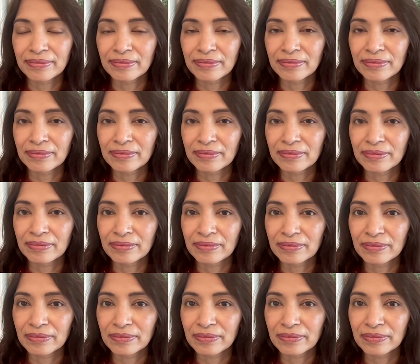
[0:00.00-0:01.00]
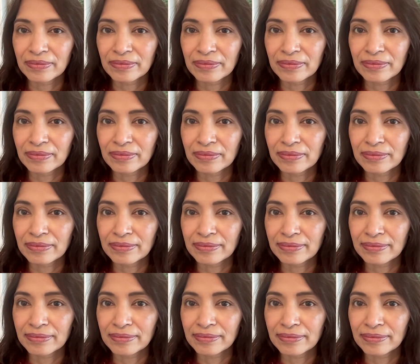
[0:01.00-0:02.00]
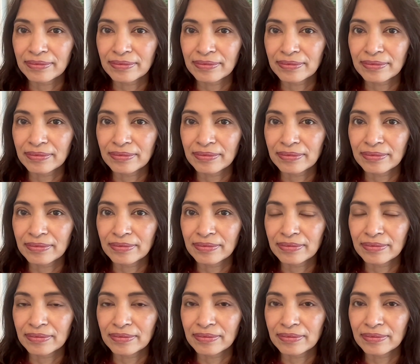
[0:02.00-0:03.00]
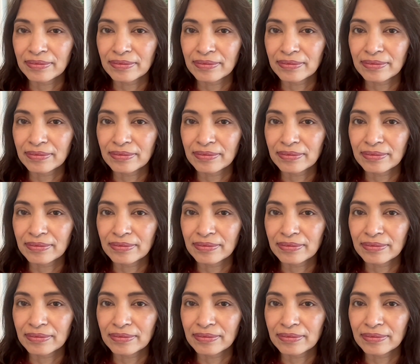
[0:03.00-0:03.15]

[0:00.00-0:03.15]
(silent)